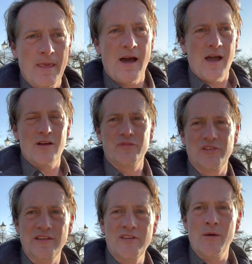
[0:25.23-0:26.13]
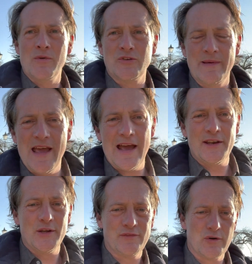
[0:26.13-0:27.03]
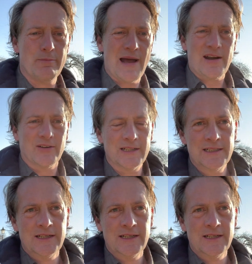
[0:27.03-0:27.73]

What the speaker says: I obviously don't want to be had over a barrel,